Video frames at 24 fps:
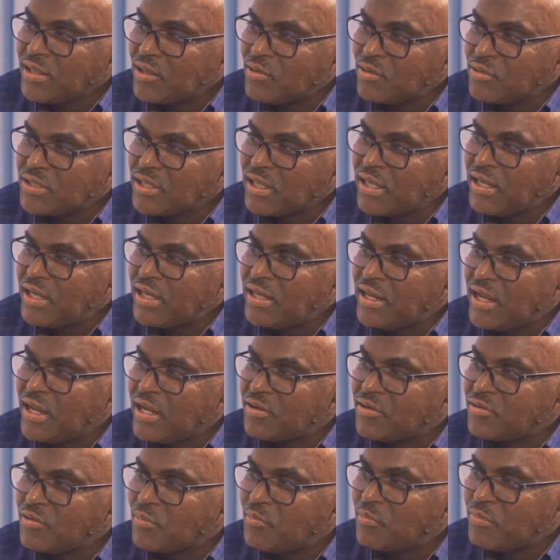That was
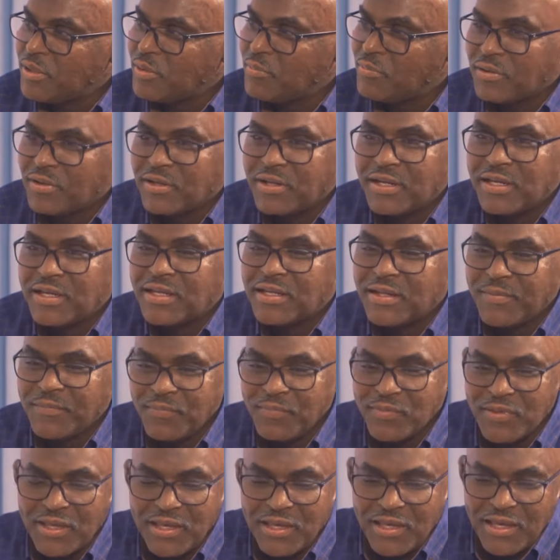800 people in it.
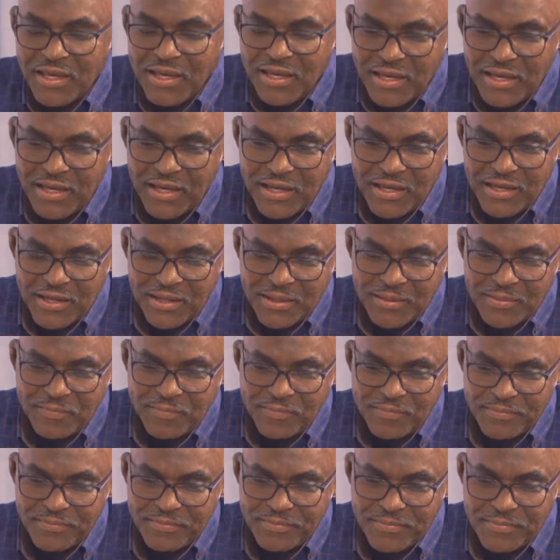
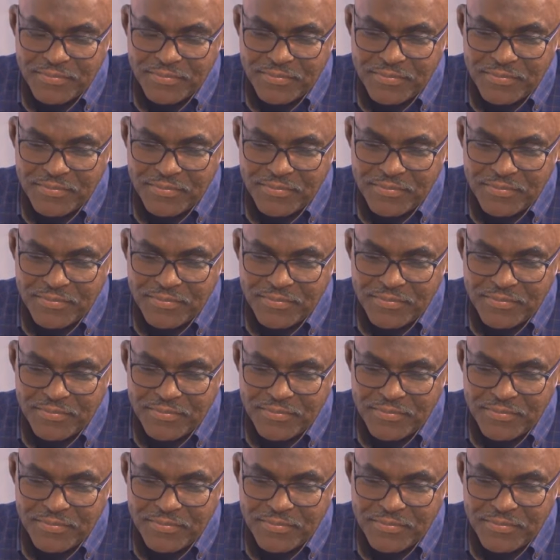And